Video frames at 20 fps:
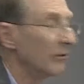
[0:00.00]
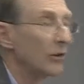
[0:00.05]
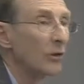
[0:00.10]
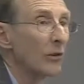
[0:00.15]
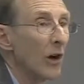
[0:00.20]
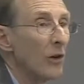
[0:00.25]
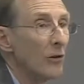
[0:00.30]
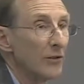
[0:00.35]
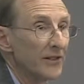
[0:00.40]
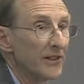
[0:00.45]
of
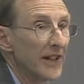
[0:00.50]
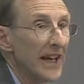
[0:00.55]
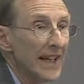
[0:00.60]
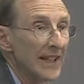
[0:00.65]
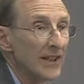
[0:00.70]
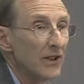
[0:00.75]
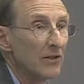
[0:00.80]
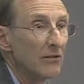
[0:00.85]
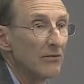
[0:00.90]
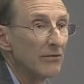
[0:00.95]
growth
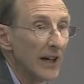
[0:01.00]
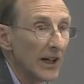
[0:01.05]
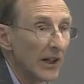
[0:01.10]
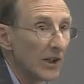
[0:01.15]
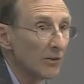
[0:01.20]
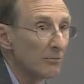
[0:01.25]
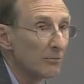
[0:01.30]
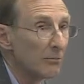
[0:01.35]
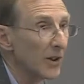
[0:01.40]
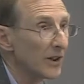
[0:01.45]
and
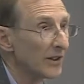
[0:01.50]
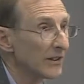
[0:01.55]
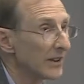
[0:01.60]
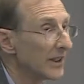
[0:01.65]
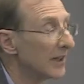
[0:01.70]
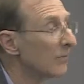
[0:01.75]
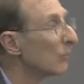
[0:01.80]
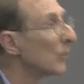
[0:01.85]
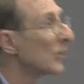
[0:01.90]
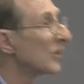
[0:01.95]
development.
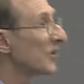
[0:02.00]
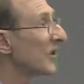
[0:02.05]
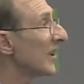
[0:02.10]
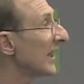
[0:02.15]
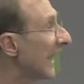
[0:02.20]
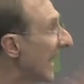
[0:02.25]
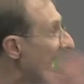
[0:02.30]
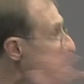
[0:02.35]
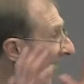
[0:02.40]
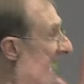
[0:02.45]
It was
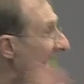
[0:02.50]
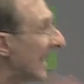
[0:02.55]
the